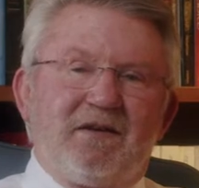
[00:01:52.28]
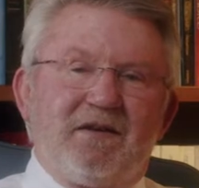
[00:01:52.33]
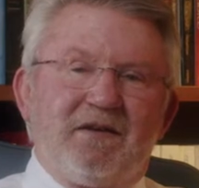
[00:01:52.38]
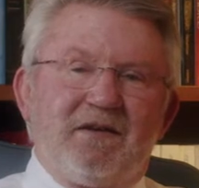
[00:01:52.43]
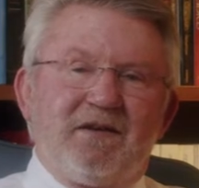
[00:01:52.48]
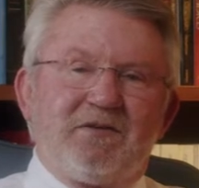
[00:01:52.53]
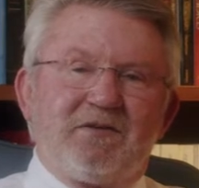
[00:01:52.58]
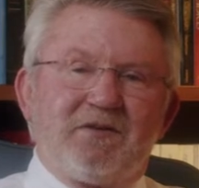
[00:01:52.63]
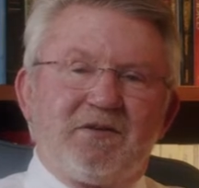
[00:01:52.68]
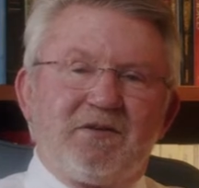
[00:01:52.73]

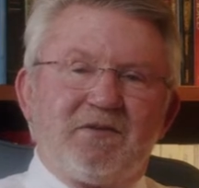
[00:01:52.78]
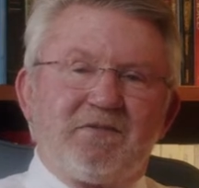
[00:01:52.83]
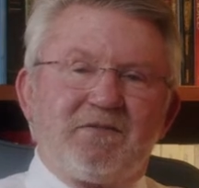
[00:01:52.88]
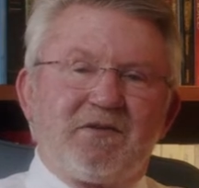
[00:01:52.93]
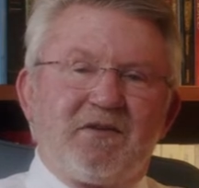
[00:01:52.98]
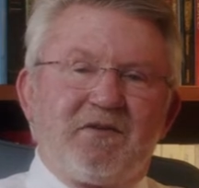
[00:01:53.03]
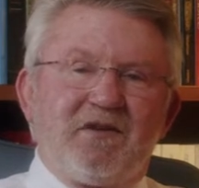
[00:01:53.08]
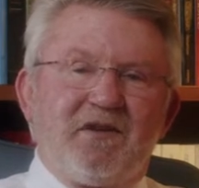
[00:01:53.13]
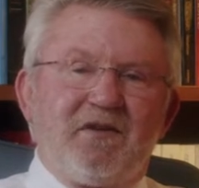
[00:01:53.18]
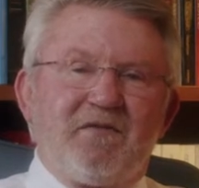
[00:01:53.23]
in terms
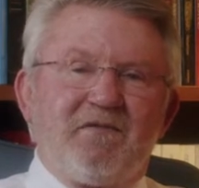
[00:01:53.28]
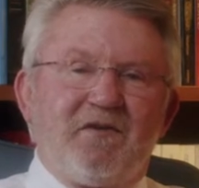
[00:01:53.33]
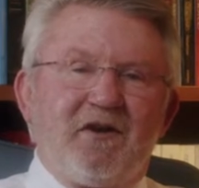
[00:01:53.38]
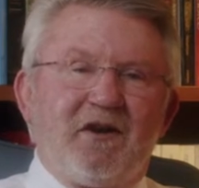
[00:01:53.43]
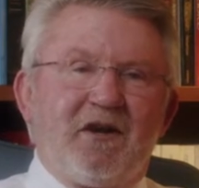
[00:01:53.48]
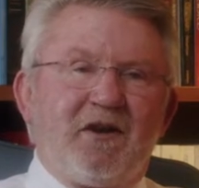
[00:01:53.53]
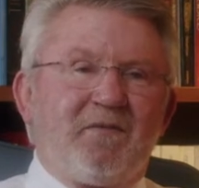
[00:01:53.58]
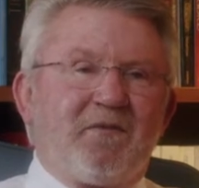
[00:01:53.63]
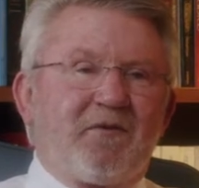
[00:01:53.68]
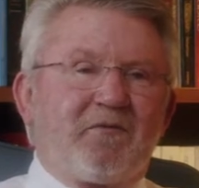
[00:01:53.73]
of the
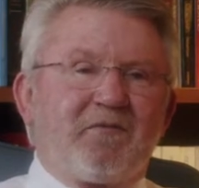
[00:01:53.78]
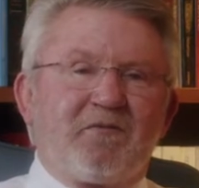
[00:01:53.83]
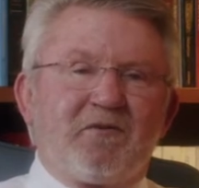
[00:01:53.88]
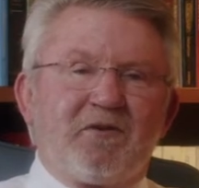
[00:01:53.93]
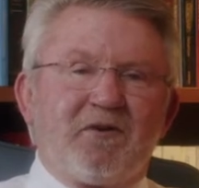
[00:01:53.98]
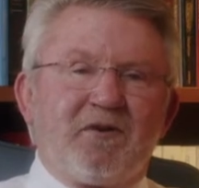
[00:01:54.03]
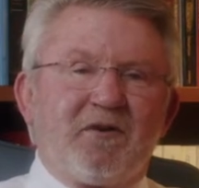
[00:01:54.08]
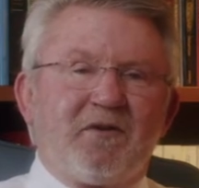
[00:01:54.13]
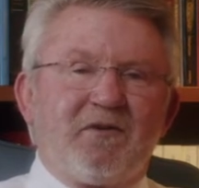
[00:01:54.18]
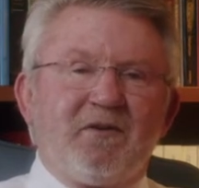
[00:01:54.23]
environment
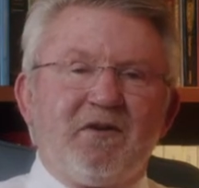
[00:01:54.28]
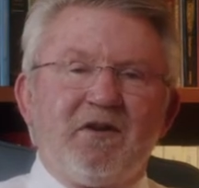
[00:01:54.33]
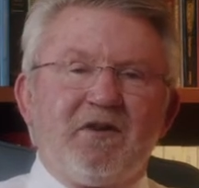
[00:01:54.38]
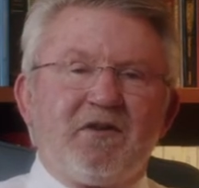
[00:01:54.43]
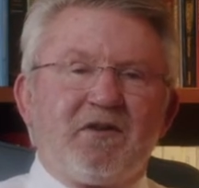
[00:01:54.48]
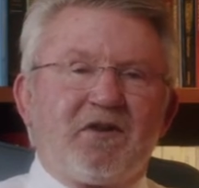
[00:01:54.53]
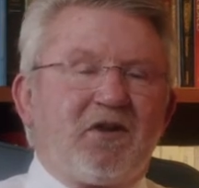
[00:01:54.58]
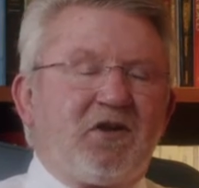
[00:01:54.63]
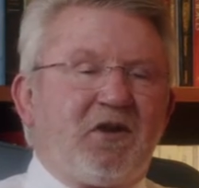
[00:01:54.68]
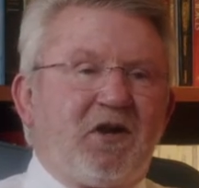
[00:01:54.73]
were
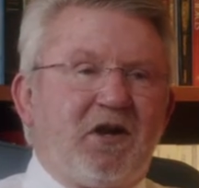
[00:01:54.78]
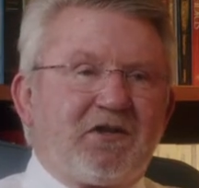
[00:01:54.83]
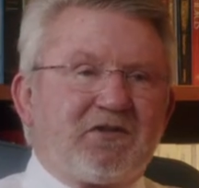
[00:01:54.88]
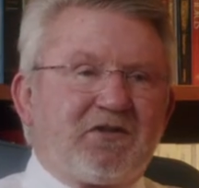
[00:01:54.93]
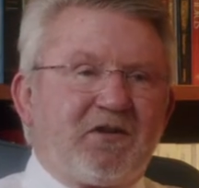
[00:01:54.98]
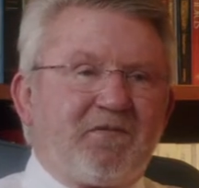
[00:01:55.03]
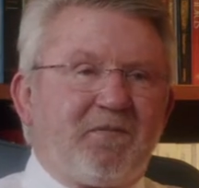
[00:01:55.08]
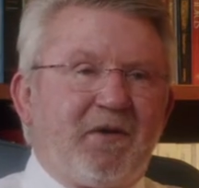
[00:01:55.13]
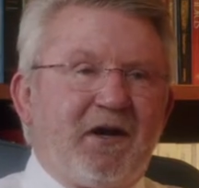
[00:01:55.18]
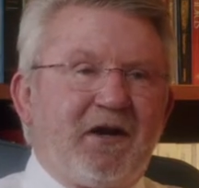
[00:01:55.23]
the loss
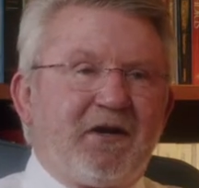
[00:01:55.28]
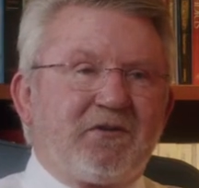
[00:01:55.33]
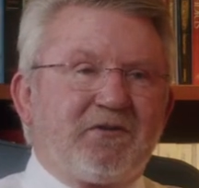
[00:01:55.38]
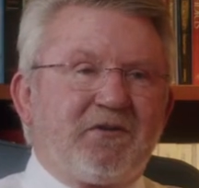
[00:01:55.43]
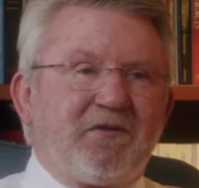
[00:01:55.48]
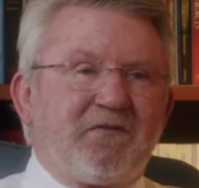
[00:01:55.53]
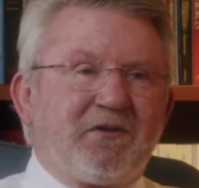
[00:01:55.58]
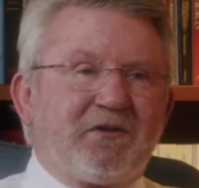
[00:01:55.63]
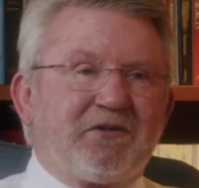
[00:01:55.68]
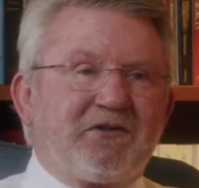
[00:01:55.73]
of
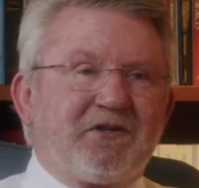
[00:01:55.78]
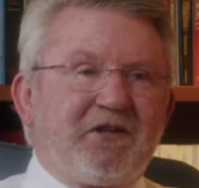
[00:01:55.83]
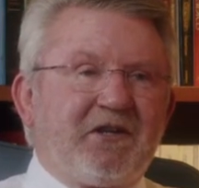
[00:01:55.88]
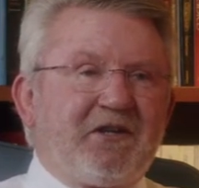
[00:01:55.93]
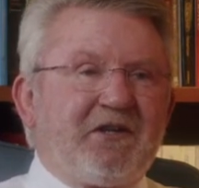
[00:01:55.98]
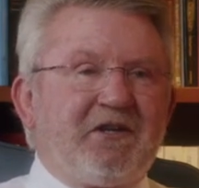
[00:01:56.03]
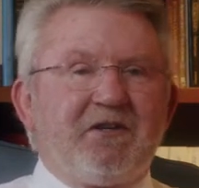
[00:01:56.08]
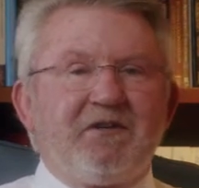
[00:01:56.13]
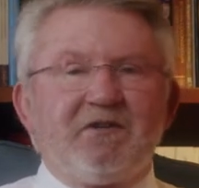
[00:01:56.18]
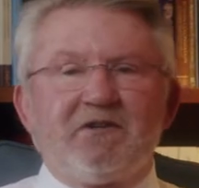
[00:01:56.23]

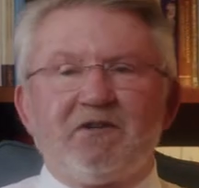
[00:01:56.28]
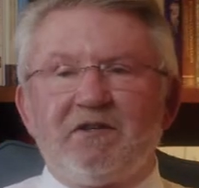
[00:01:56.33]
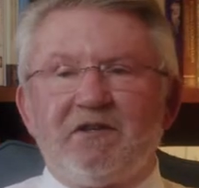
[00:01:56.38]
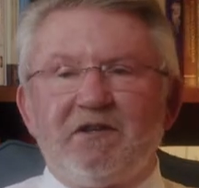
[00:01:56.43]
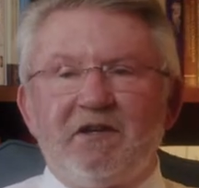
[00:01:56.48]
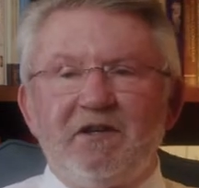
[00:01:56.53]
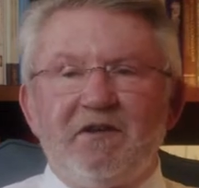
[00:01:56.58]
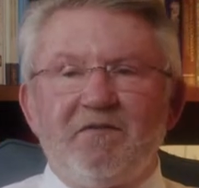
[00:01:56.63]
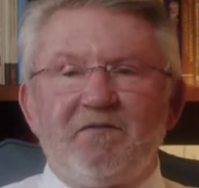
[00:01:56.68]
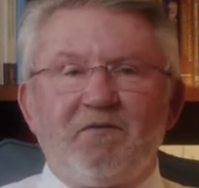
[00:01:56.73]
biodiversity,
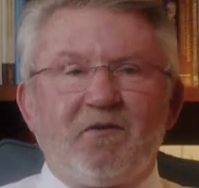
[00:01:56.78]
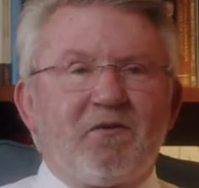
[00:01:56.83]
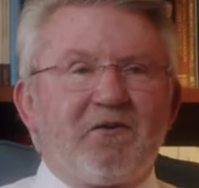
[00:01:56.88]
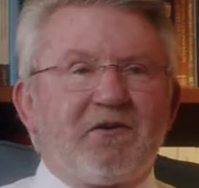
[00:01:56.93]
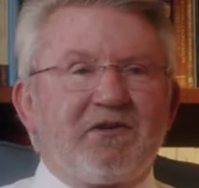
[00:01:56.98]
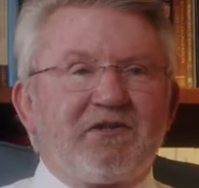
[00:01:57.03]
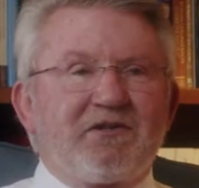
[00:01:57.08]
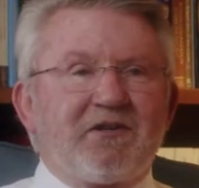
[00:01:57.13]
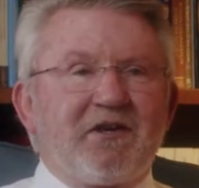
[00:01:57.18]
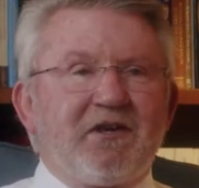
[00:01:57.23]

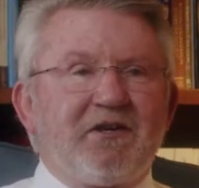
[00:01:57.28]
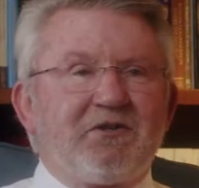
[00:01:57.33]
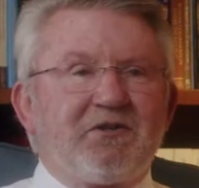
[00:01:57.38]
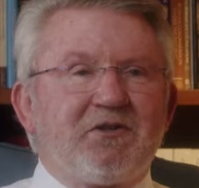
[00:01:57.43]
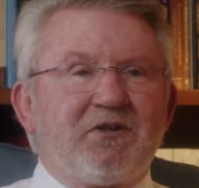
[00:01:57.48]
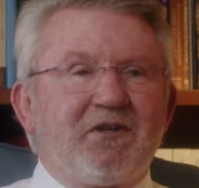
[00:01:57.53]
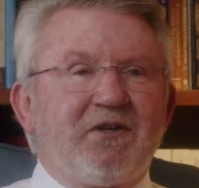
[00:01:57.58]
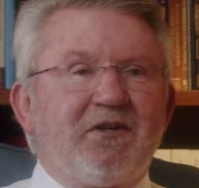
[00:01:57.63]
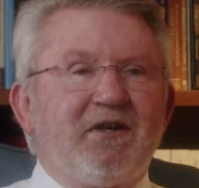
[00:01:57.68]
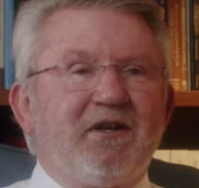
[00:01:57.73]

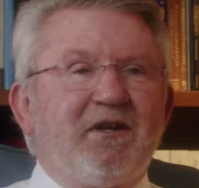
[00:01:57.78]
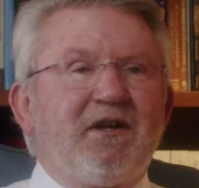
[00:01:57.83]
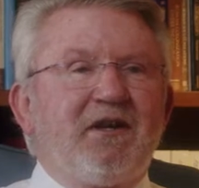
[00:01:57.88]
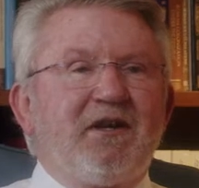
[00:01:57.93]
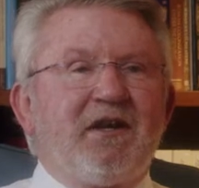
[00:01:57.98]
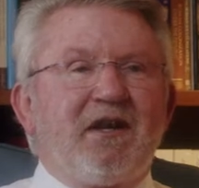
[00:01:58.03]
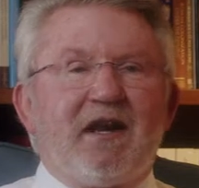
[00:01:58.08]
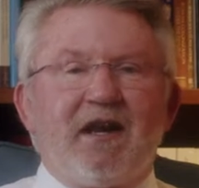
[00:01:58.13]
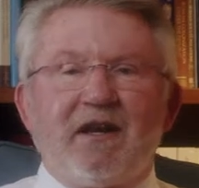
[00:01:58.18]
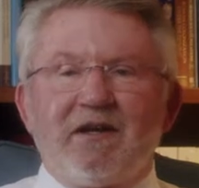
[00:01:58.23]
deforestation,
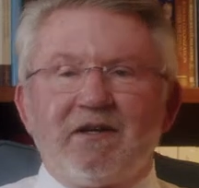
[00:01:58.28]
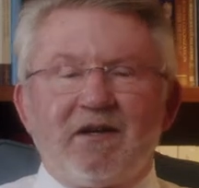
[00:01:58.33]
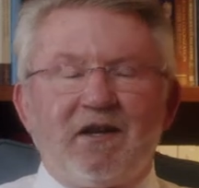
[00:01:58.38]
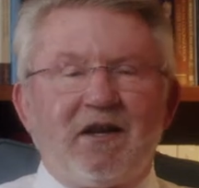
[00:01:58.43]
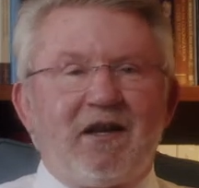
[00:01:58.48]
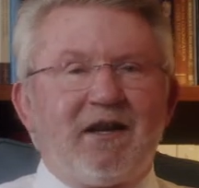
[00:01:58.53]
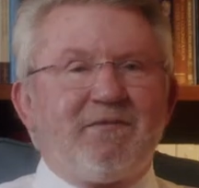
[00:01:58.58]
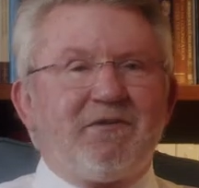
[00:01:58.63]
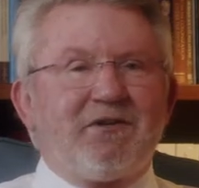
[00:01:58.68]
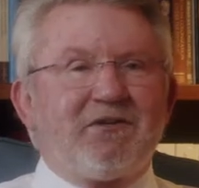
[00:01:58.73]
and
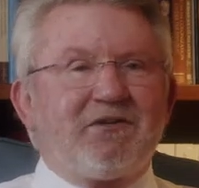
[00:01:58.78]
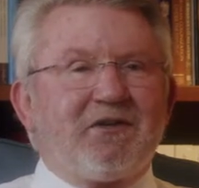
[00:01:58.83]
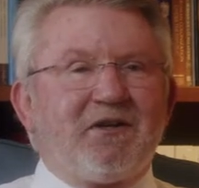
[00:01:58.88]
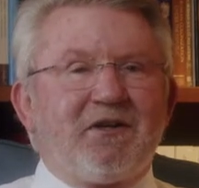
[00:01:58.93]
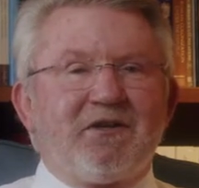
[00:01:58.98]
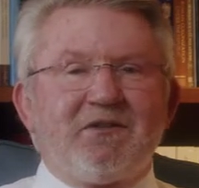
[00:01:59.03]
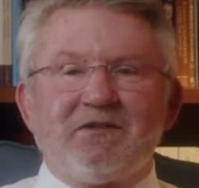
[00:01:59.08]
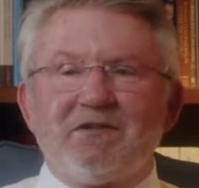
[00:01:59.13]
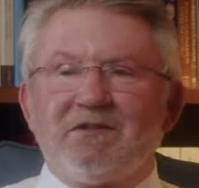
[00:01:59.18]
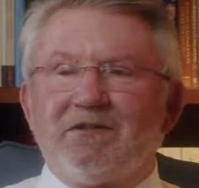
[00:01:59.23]
climate
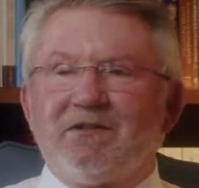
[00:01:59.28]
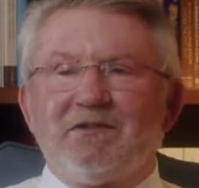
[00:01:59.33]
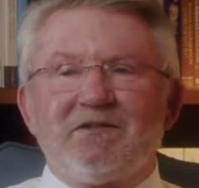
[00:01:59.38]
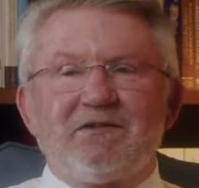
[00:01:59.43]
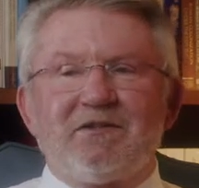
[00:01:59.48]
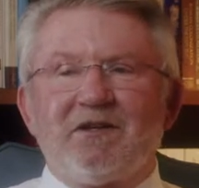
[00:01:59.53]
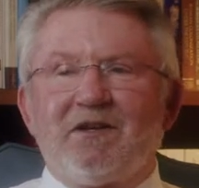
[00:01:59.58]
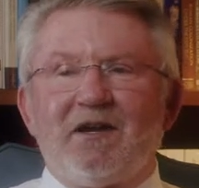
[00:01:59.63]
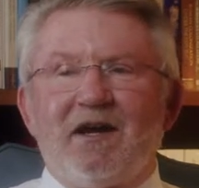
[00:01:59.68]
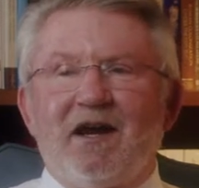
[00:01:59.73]
change. He
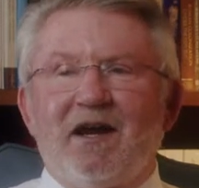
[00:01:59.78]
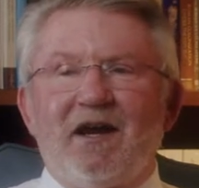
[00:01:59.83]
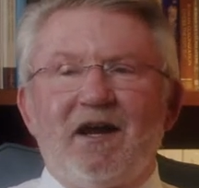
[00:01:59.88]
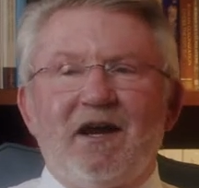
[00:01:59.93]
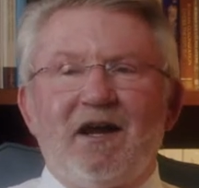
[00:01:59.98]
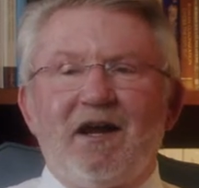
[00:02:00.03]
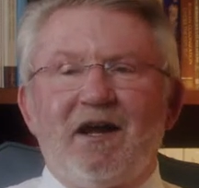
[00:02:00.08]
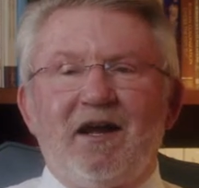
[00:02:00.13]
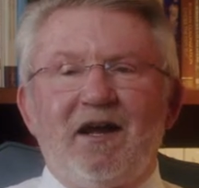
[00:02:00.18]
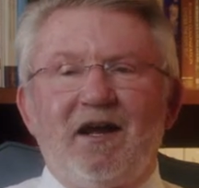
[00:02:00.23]
said,
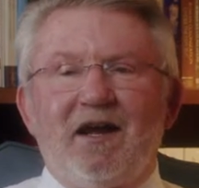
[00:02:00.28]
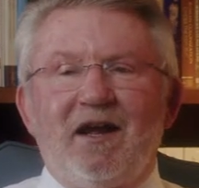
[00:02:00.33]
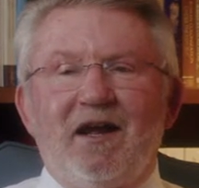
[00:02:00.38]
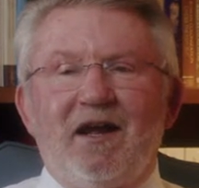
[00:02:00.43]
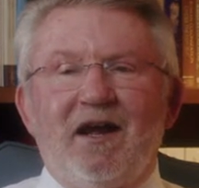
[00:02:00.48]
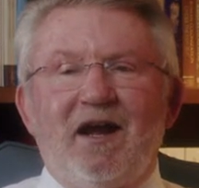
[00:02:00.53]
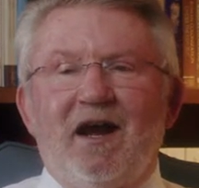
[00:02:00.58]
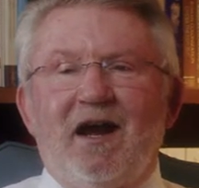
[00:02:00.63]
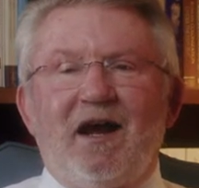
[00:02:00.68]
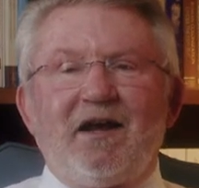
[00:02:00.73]

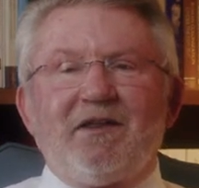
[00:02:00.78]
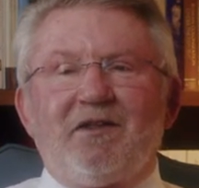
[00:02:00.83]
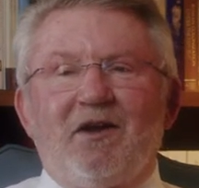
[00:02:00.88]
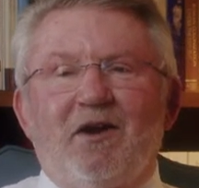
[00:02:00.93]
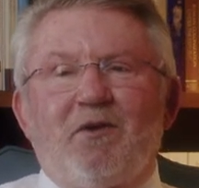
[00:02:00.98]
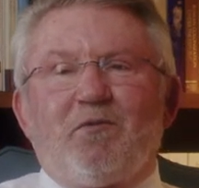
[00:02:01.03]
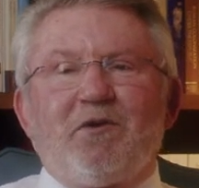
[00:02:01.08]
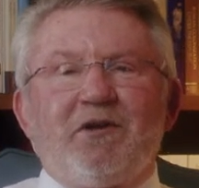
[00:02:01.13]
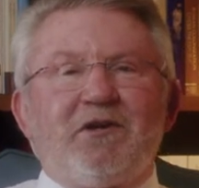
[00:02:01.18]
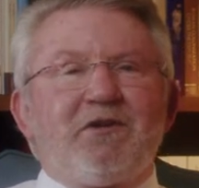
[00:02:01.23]
I
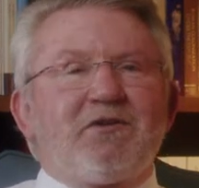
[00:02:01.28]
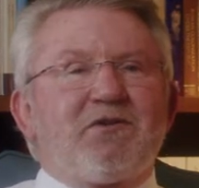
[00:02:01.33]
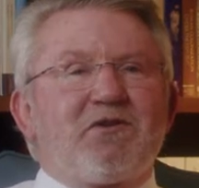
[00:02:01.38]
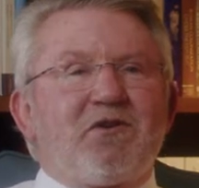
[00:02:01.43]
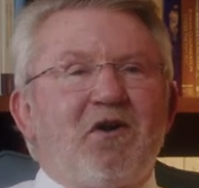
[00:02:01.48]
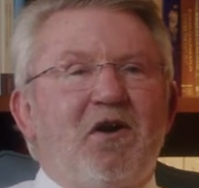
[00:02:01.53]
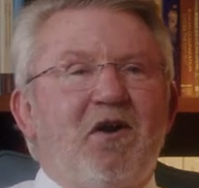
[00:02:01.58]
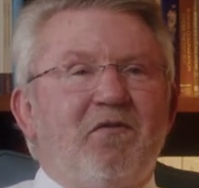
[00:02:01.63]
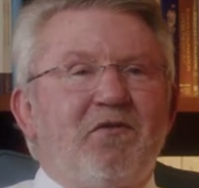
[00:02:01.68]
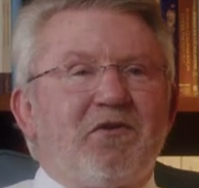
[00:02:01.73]
thought we could
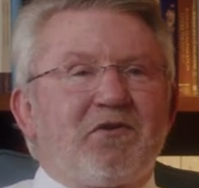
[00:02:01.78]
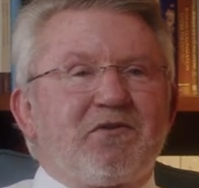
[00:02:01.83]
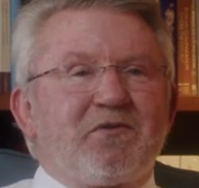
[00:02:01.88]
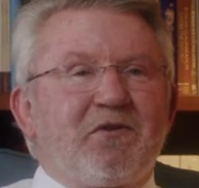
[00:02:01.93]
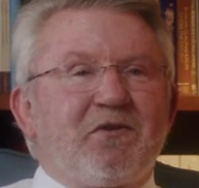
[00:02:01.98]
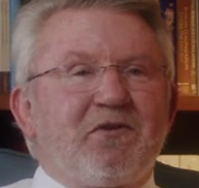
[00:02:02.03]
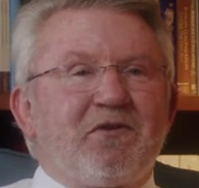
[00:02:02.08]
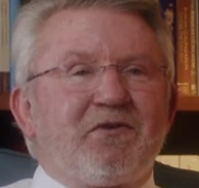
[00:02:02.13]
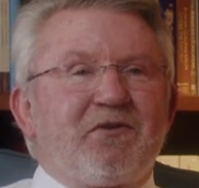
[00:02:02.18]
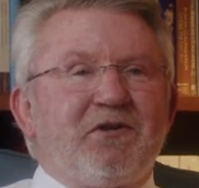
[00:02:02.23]
solve those
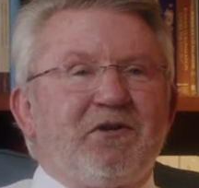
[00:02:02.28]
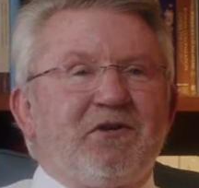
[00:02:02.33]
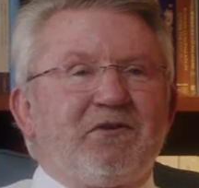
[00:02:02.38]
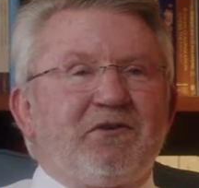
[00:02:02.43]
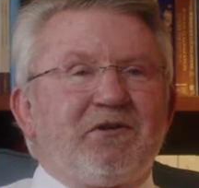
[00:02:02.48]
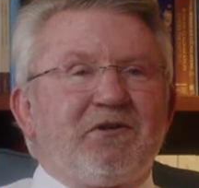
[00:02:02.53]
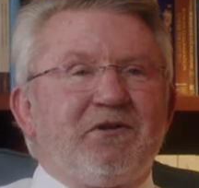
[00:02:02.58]
with 30 good